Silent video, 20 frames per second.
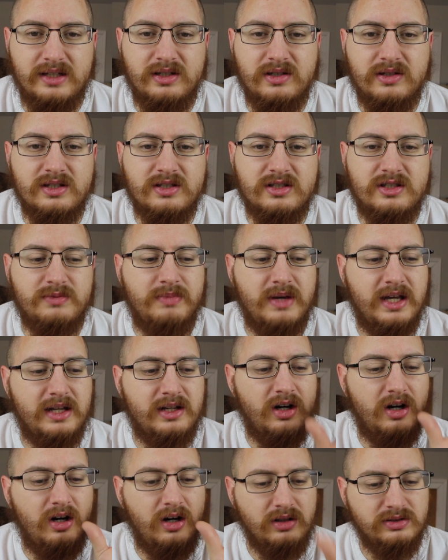You can
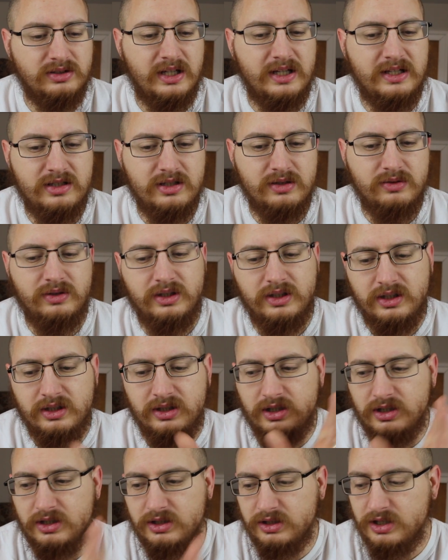spend all day doing
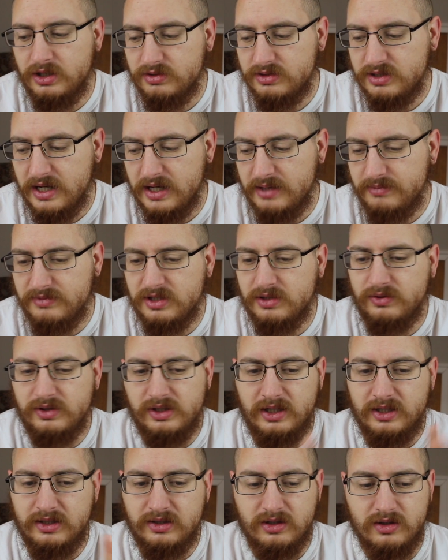it or no time doing it.